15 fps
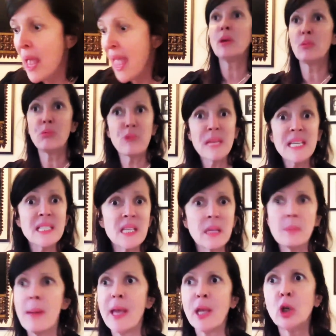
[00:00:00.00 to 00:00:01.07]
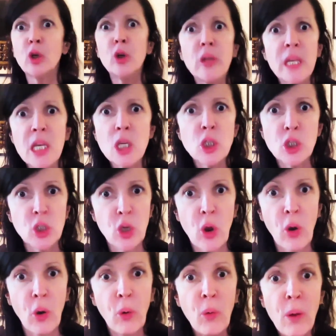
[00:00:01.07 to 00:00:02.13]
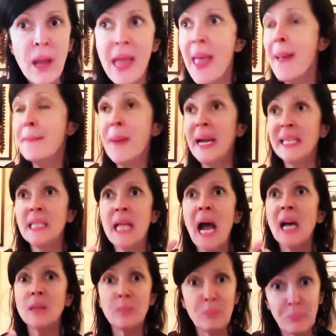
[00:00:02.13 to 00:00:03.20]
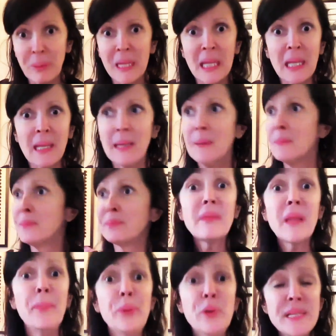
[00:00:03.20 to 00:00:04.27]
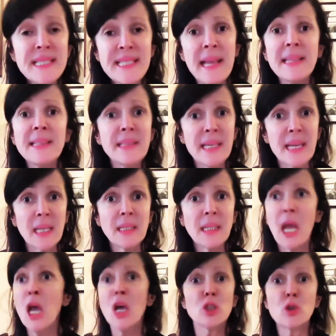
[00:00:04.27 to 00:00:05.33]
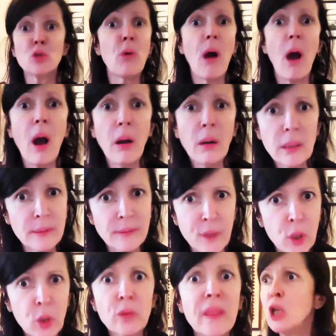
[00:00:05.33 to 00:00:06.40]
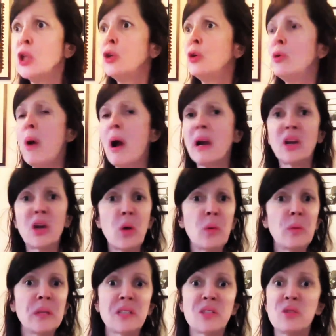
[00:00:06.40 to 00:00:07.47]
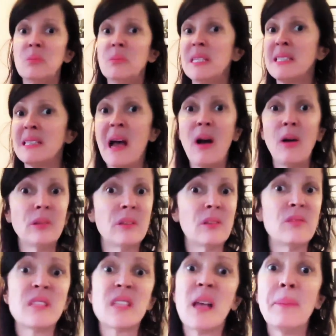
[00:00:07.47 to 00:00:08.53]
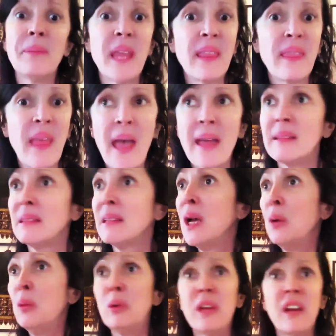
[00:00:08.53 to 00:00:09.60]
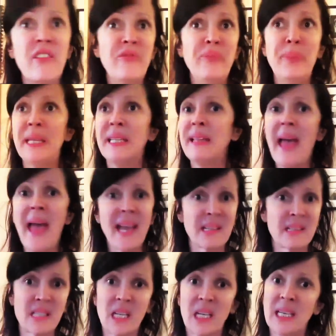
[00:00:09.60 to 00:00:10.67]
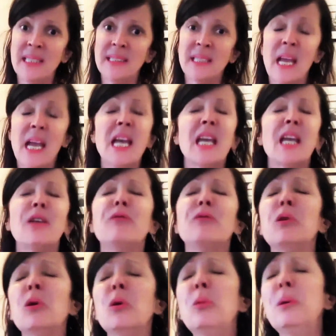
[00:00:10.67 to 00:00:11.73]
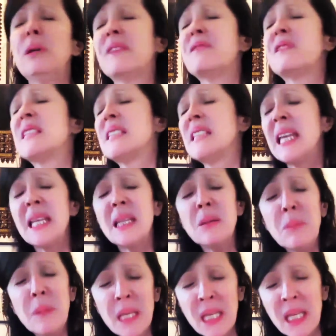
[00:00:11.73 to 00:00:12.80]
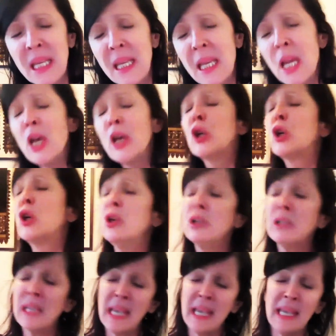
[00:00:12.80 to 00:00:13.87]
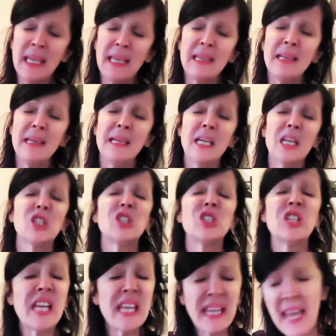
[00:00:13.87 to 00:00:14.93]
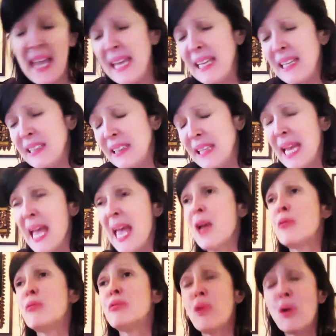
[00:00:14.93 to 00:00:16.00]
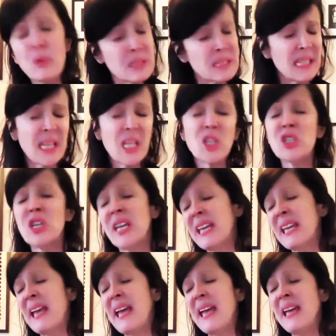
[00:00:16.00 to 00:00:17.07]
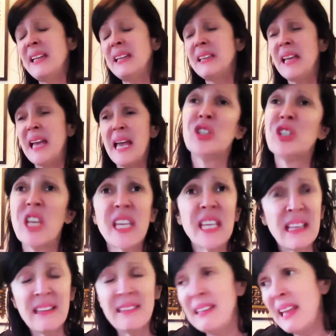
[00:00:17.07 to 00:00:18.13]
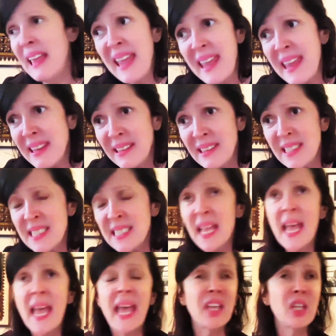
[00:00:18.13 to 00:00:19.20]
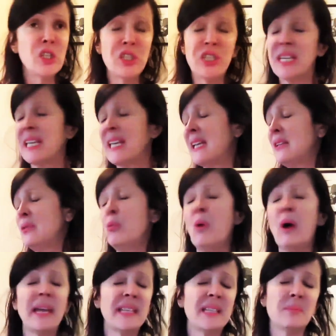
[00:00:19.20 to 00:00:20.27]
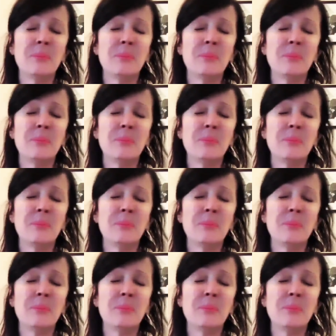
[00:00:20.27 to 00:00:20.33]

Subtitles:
The reason my cooking show might not be presented to all of you, you are going to miss out on something that would have been excellent if you would have seen me cooking chicken and roasting chicken legs and chicken white